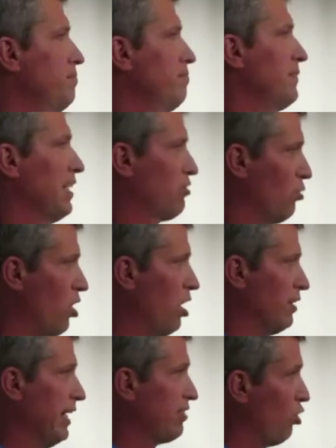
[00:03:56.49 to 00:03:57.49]
That's
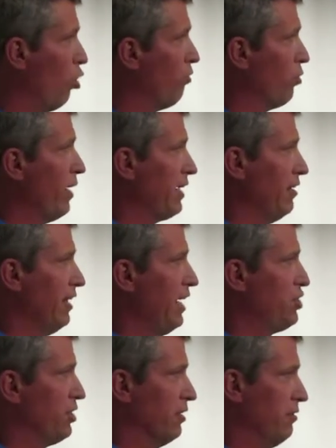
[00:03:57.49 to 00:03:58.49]
wrong. That's
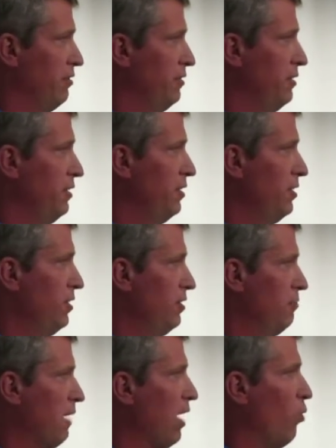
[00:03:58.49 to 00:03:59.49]
over-regulation.
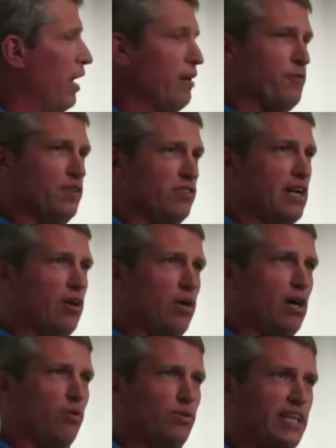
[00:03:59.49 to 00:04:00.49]
My wife is now,
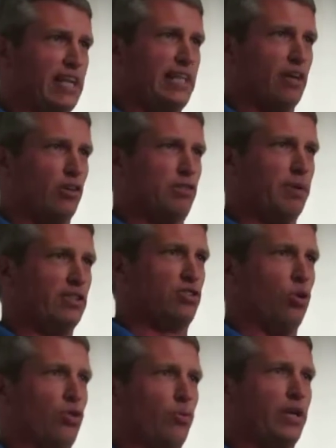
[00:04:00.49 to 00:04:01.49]
our daycare has been
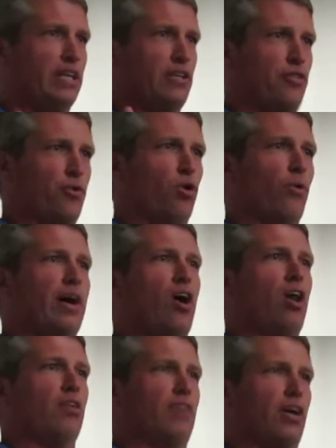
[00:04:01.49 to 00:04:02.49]
told that we need to throw away
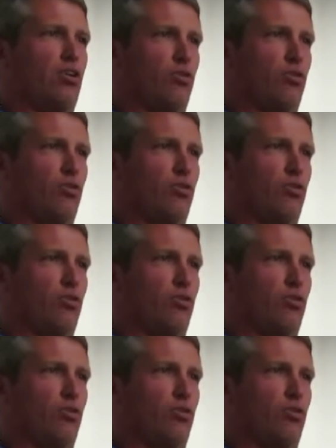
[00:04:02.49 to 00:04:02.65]
all of our